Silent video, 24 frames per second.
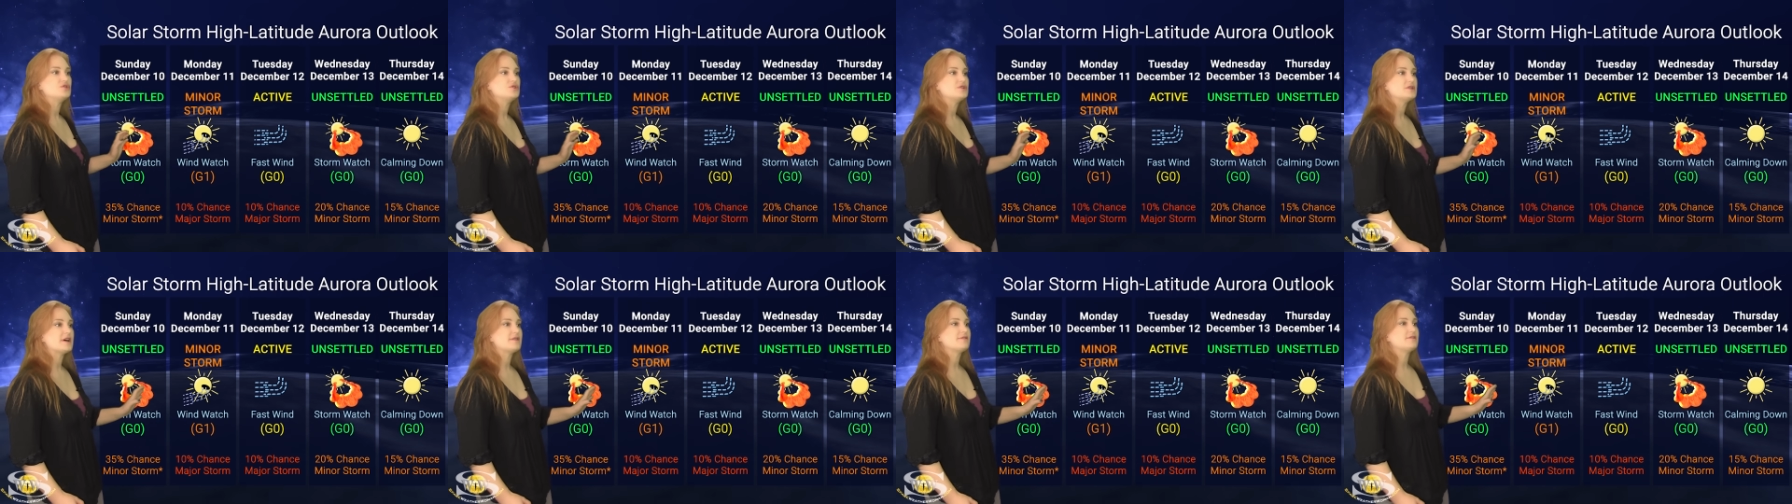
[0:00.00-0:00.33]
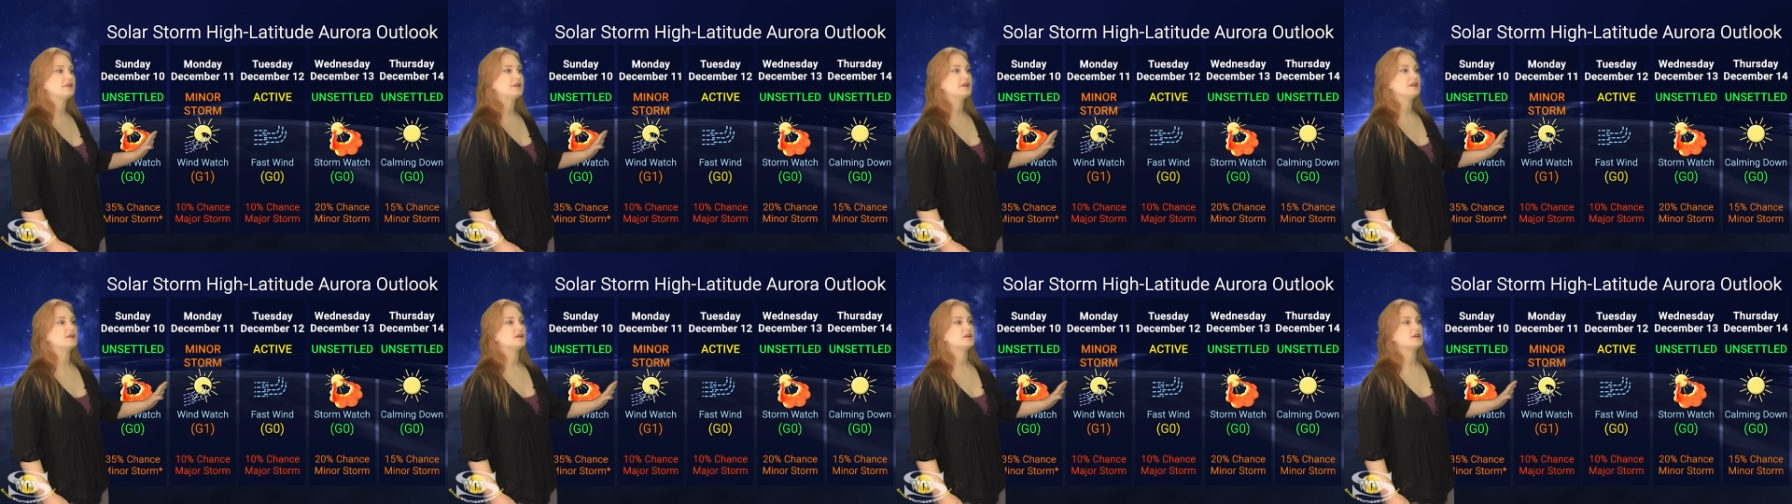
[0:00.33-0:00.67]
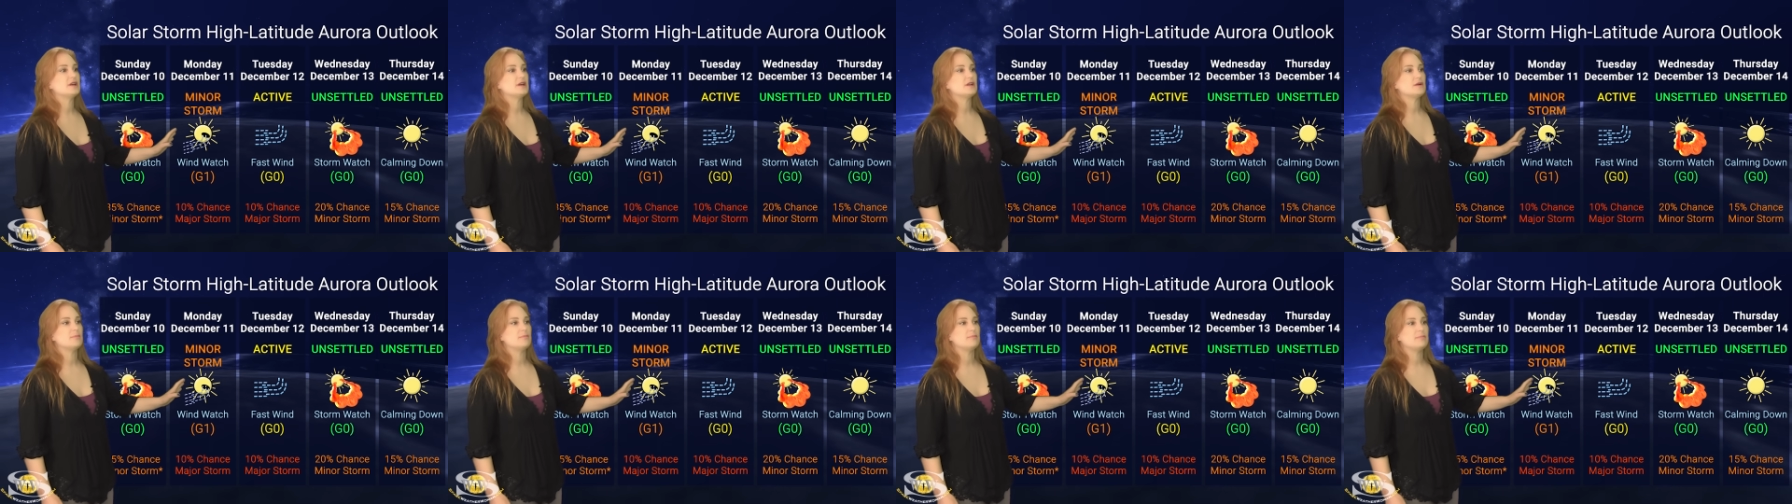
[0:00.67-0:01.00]
you definitely could
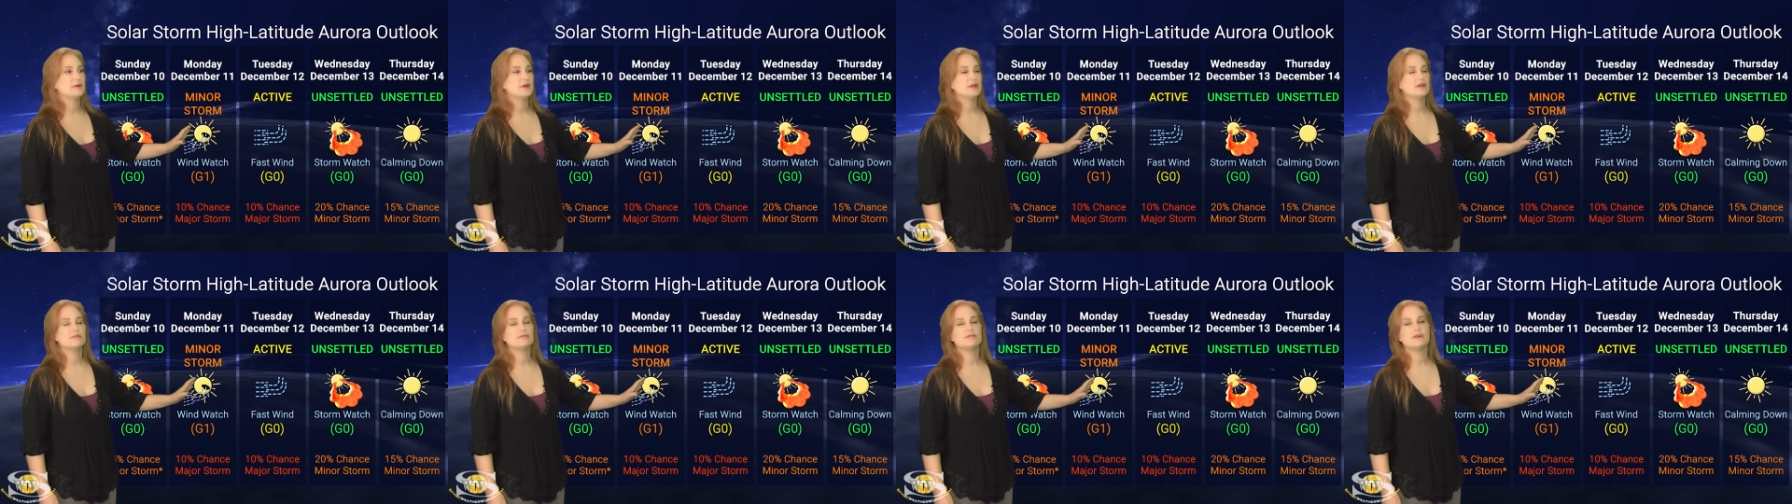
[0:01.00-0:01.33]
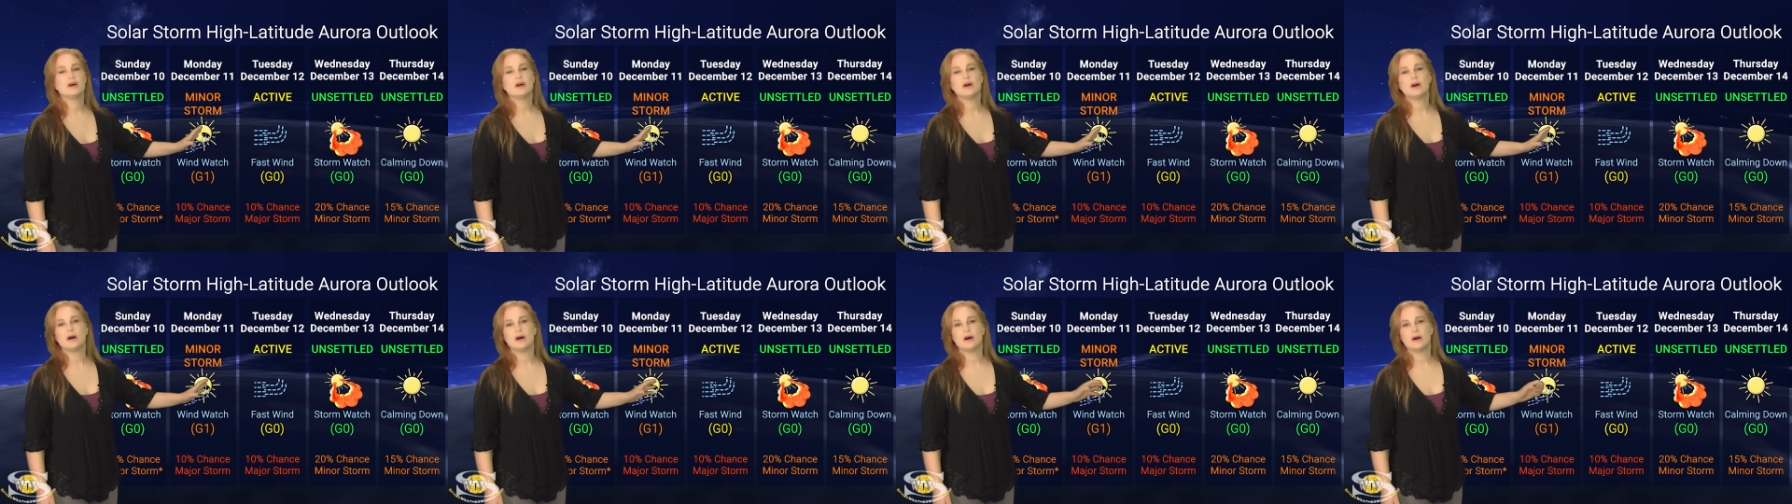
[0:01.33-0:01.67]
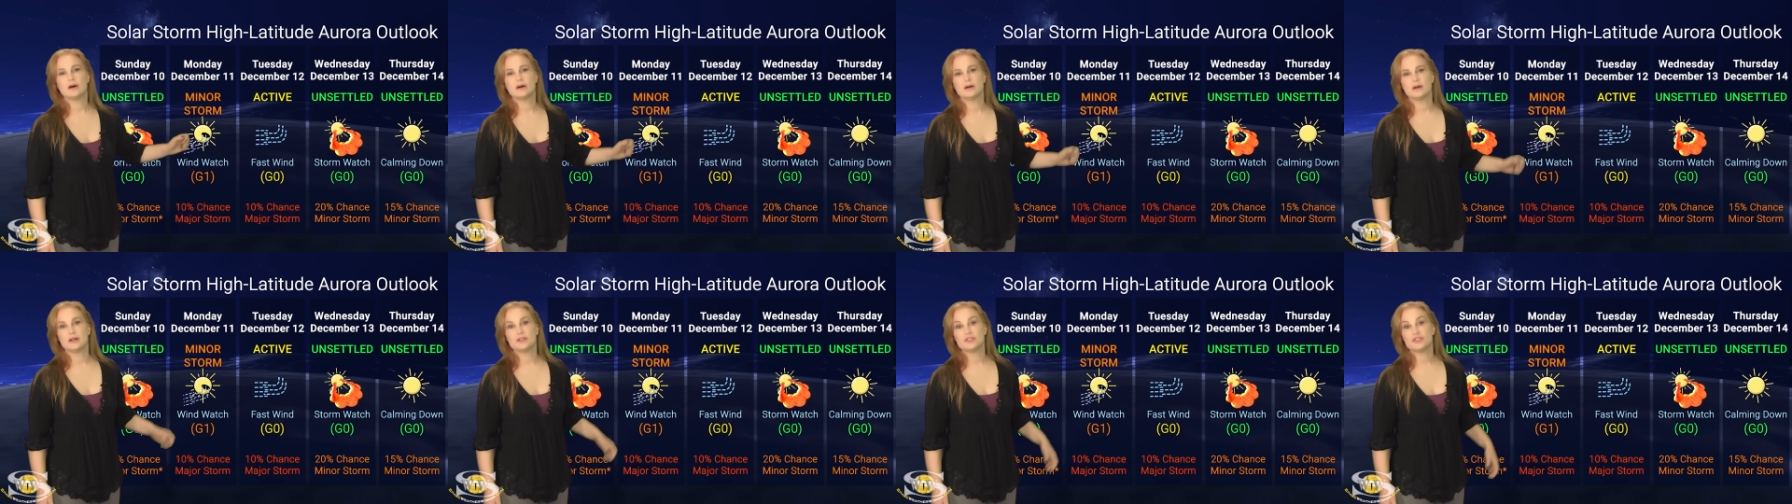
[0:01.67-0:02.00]
get a bit of
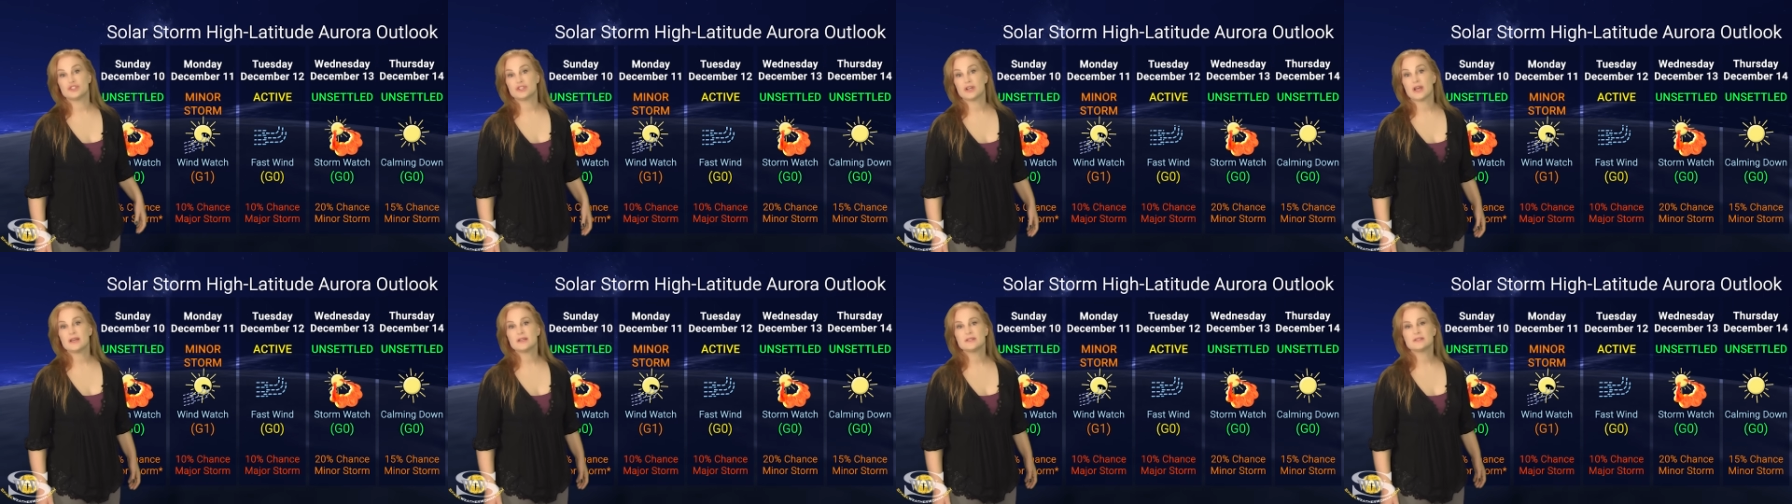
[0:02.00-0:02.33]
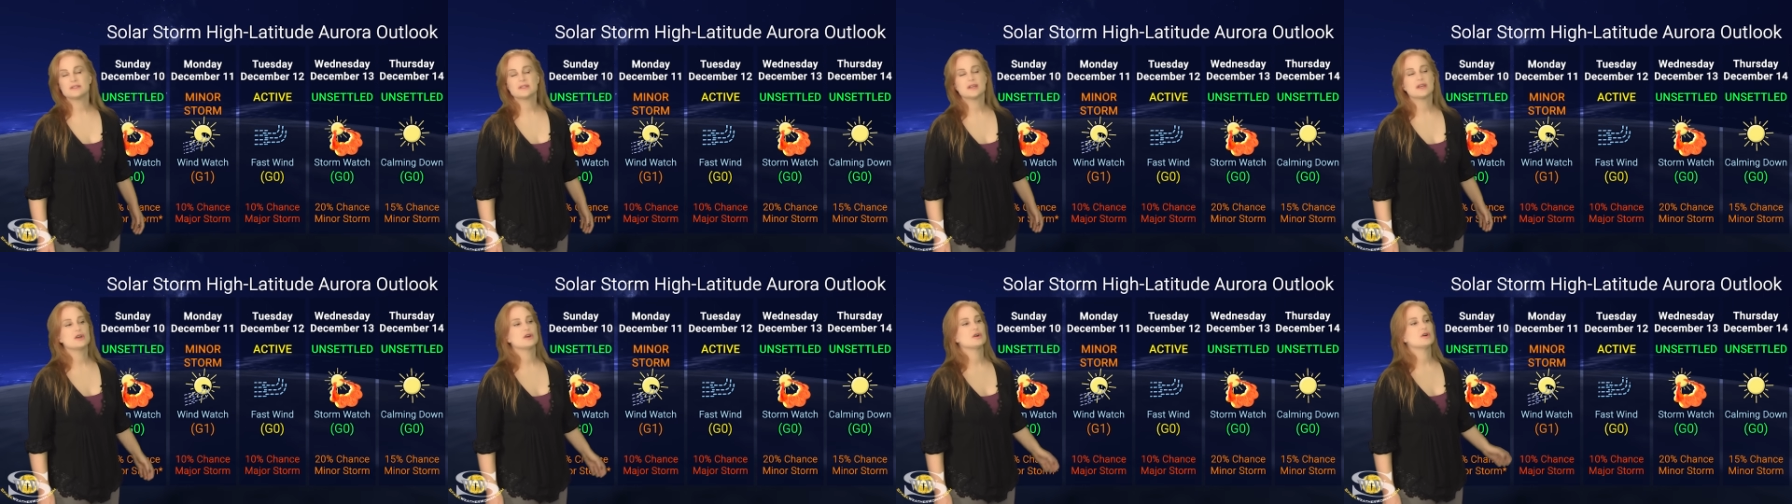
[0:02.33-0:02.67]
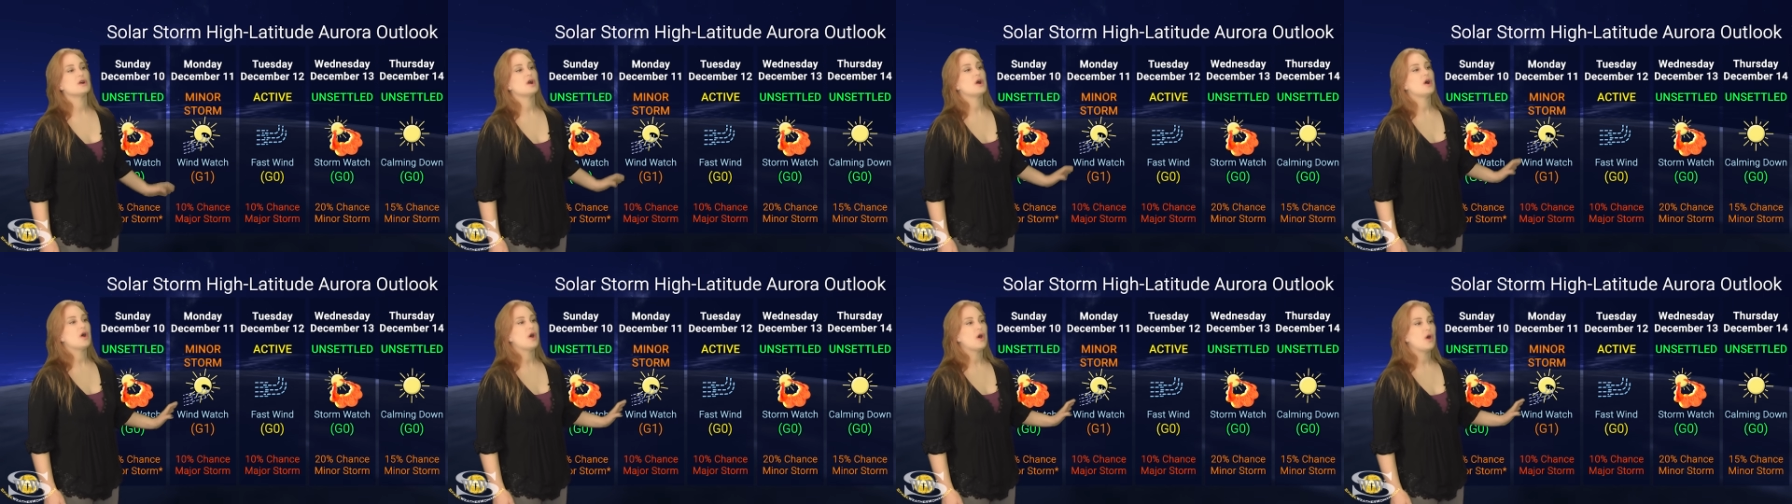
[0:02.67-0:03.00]
a chase here